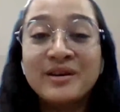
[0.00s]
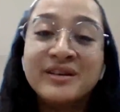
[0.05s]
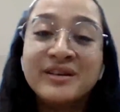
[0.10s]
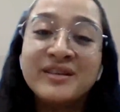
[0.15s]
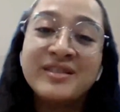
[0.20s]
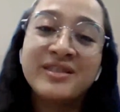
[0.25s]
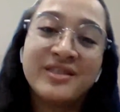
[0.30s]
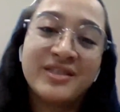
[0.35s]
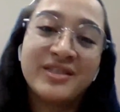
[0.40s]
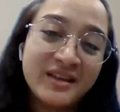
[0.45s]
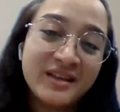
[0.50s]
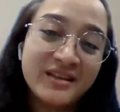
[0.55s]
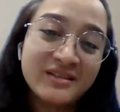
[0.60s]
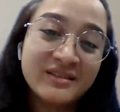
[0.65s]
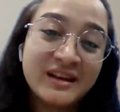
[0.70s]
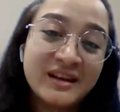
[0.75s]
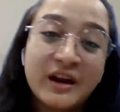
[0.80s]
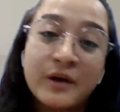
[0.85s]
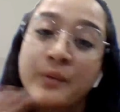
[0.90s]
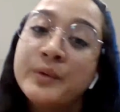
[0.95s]
learning
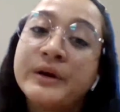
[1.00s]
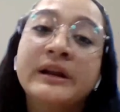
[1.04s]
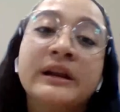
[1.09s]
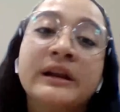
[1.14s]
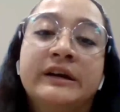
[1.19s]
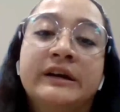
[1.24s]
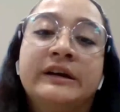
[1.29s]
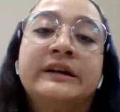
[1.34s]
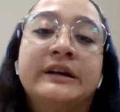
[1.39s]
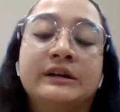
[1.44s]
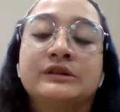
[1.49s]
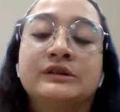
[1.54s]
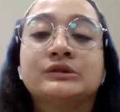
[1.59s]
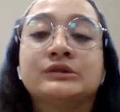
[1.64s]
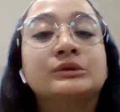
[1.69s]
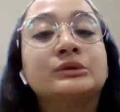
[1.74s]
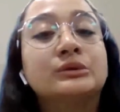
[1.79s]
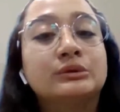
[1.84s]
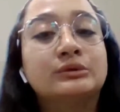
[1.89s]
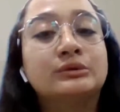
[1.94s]
things that I wouldn't learn
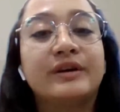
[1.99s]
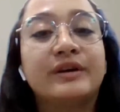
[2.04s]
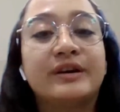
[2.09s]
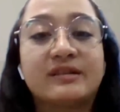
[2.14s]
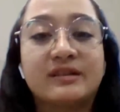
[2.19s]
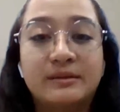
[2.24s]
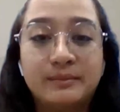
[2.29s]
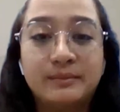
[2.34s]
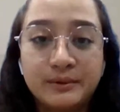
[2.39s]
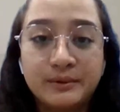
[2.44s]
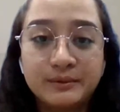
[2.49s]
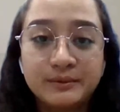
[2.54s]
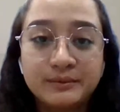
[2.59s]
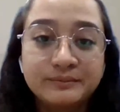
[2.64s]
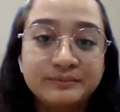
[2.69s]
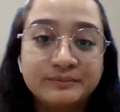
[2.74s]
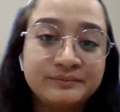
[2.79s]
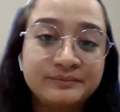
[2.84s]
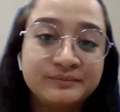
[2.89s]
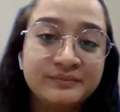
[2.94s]
at school, for example.